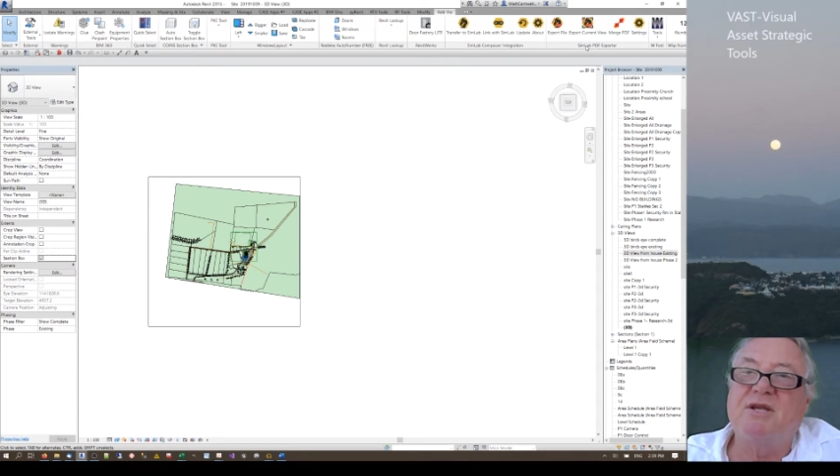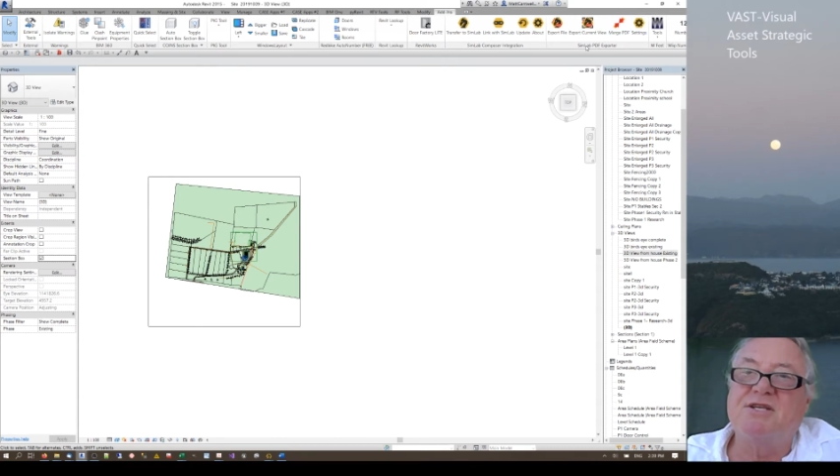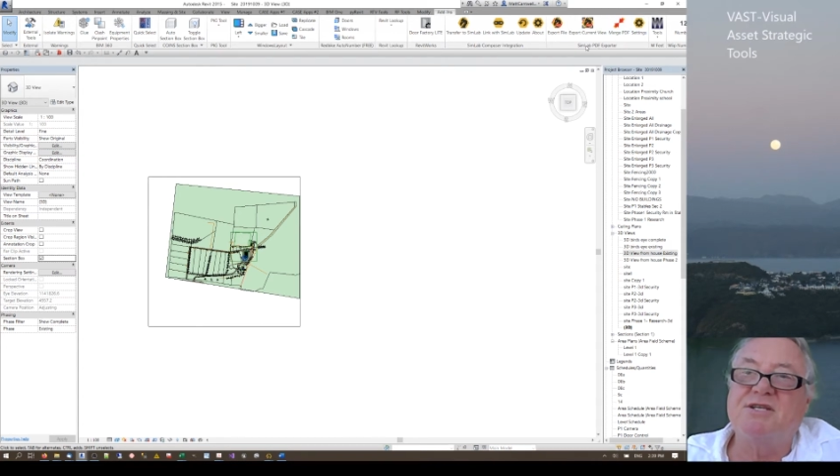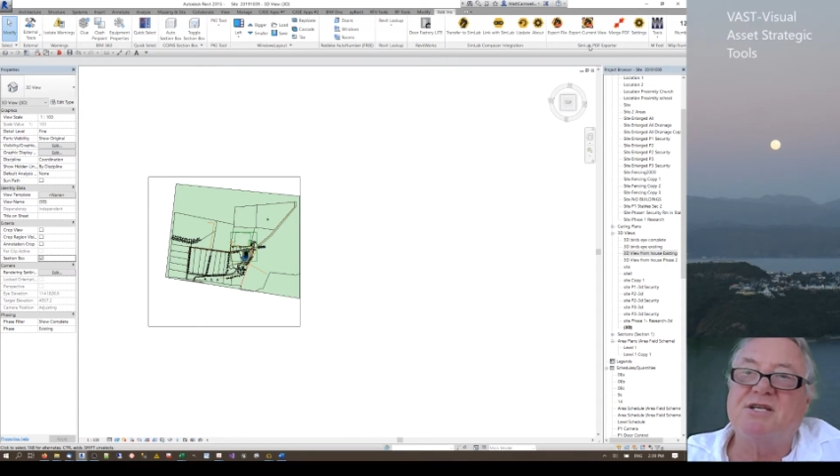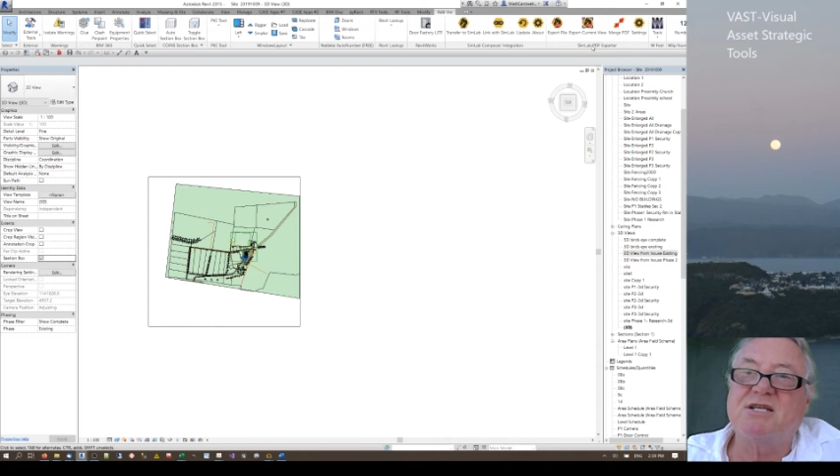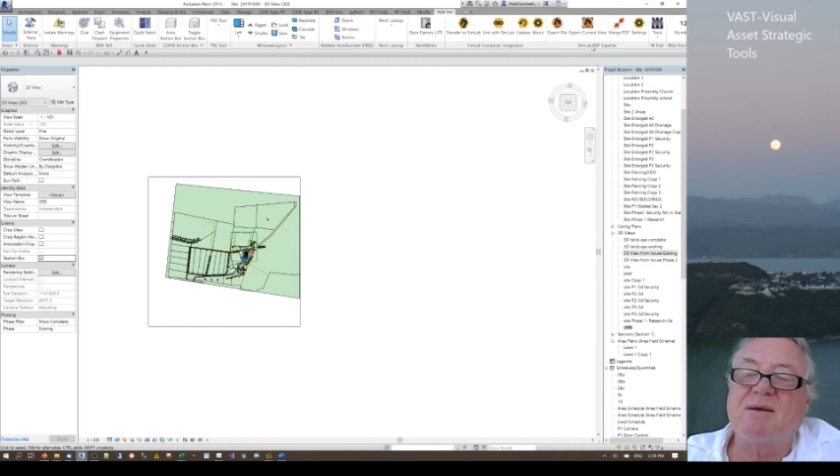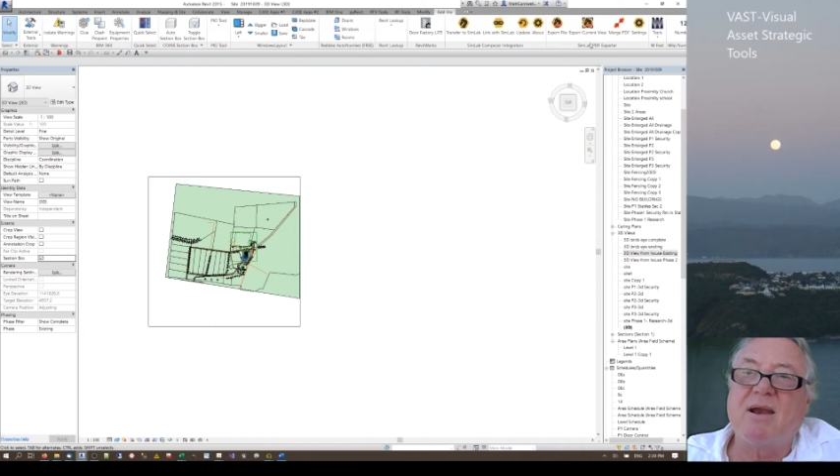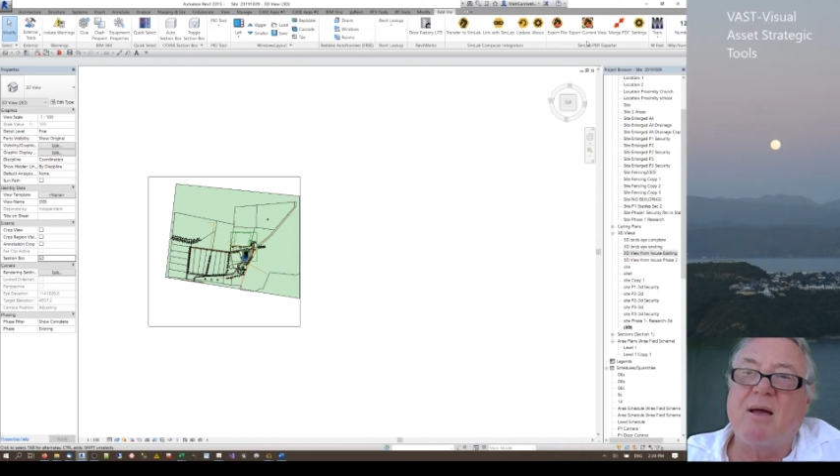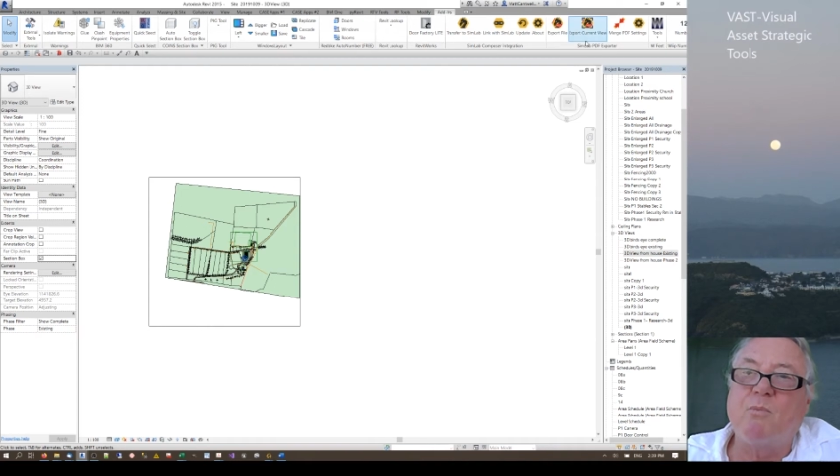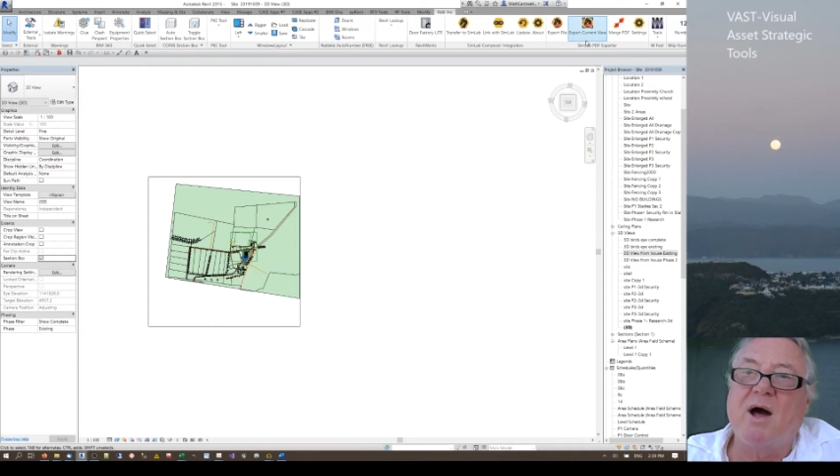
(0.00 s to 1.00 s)
this is a
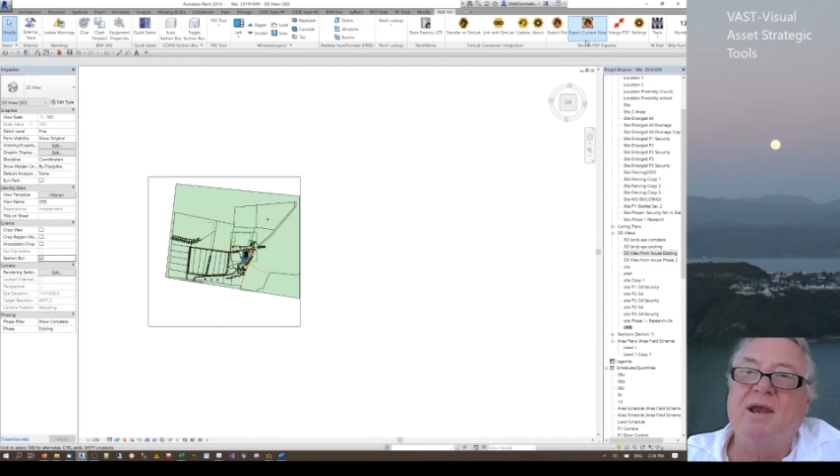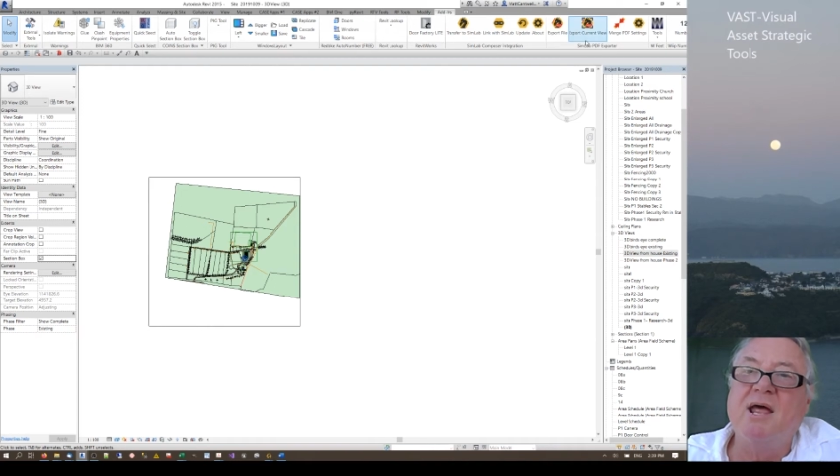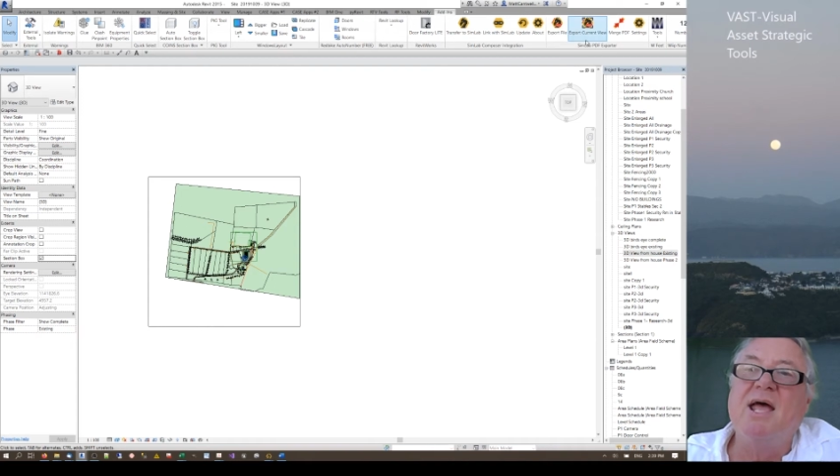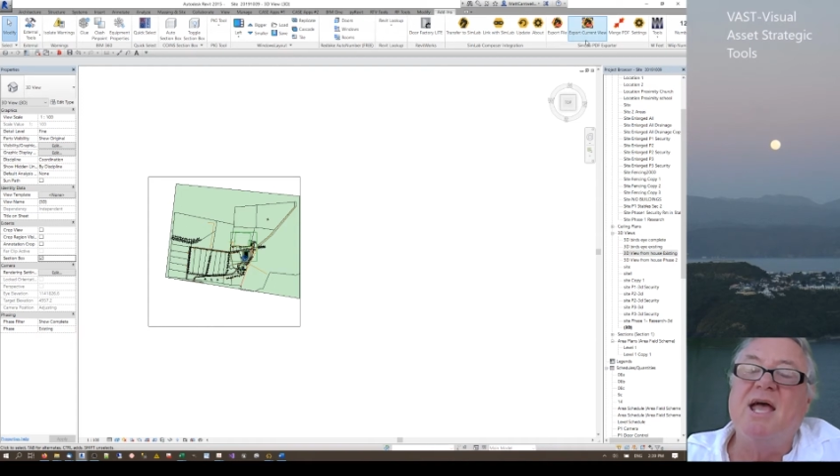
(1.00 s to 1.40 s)
SimLab one,